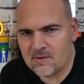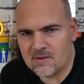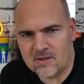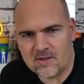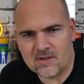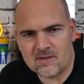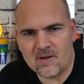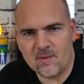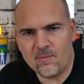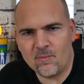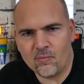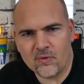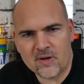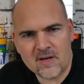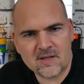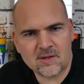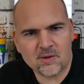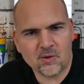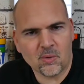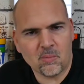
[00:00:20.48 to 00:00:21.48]
system
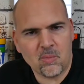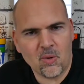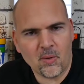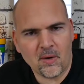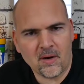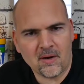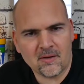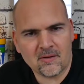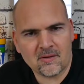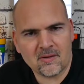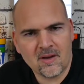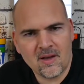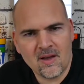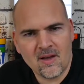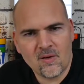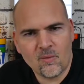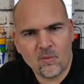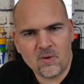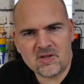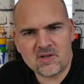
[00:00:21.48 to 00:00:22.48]
restore points,
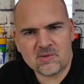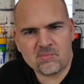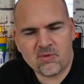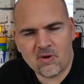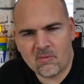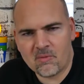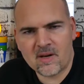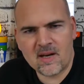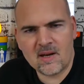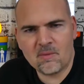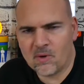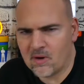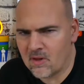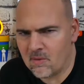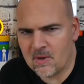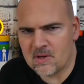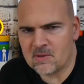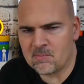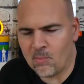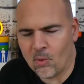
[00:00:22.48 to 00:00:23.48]
which is probably one of the
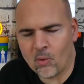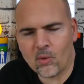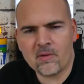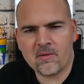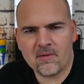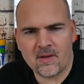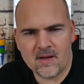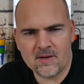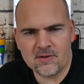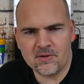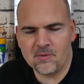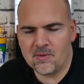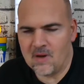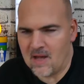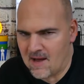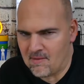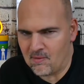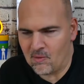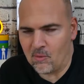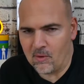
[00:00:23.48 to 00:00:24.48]
most boring things you'd
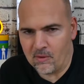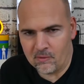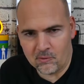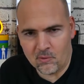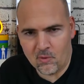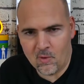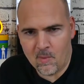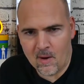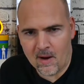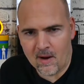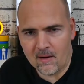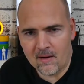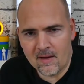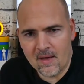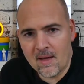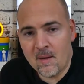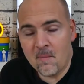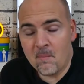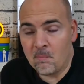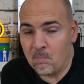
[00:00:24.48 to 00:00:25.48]
ever want to talk about,
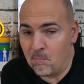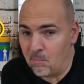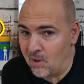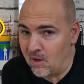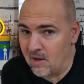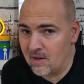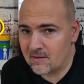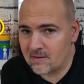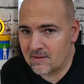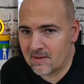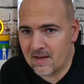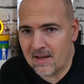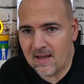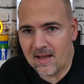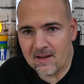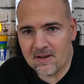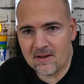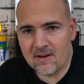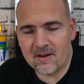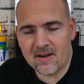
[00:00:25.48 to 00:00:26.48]
but
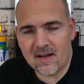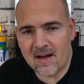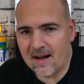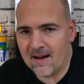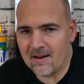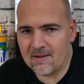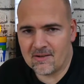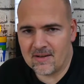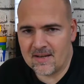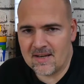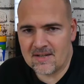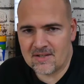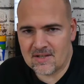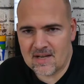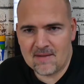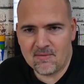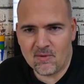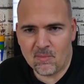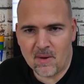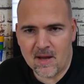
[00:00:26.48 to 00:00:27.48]
it could actually
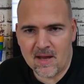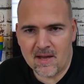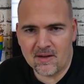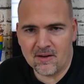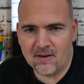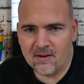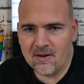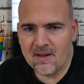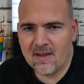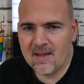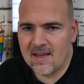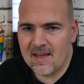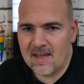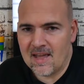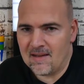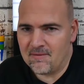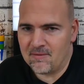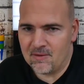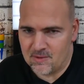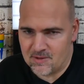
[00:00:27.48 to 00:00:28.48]
save your bacon
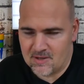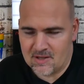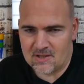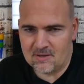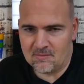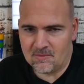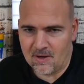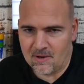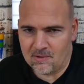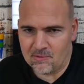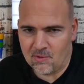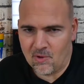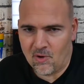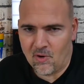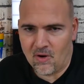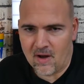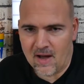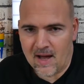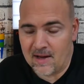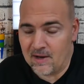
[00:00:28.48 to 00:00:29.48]
if your system goes
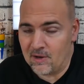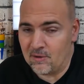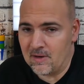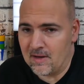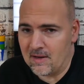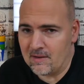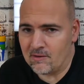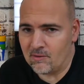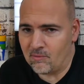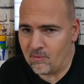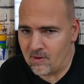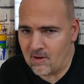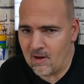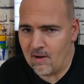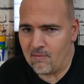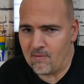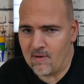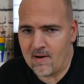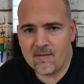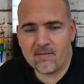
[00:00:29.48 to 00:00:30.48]
wrong and you need to
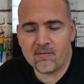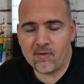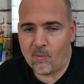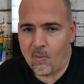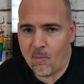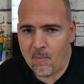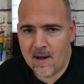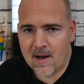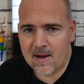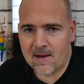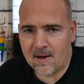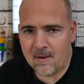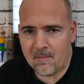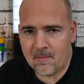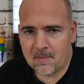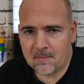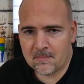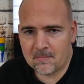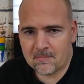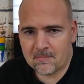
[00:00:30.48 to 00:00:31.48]
recover it from a backup.